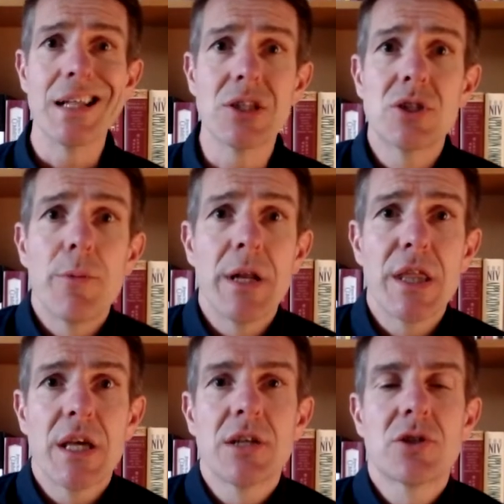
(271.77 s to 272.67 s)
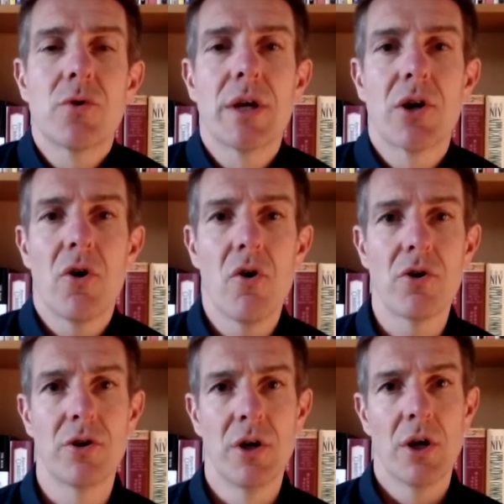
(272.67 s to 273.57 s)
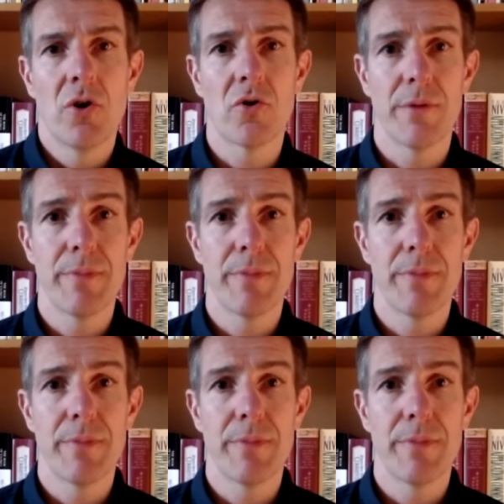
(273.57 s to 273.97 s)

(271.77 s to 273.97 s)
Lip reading: too many things going on, or about